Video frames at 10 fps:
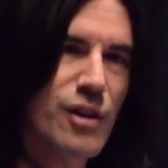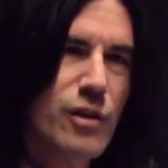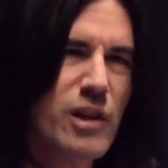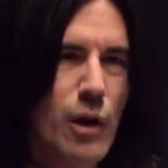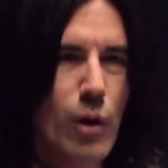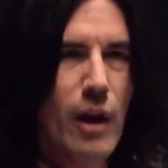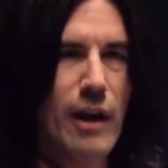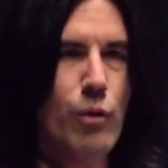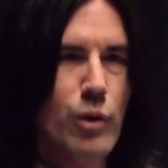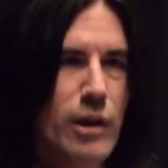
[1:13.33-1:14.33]
It's got
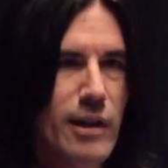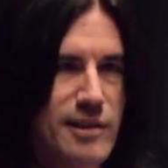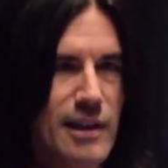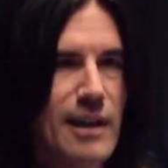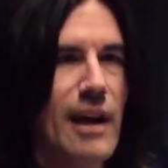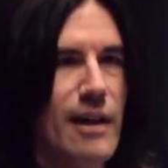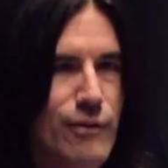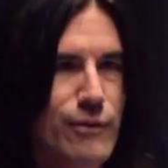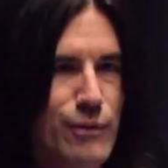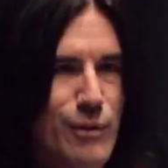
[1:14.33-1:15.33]
that realistic kind of
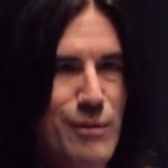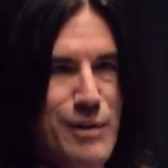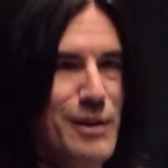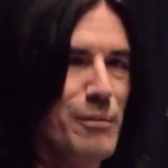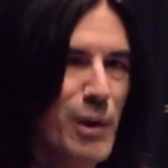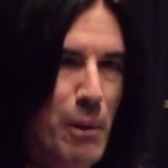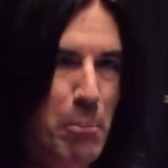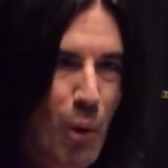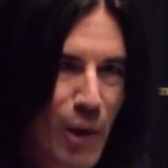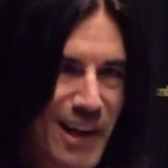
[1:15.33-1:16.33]
bit of
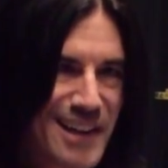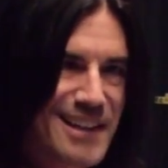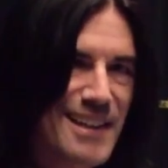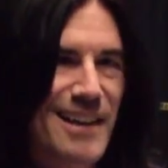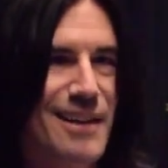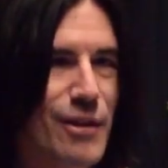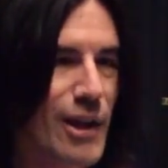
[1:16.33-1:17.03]
boingy kind of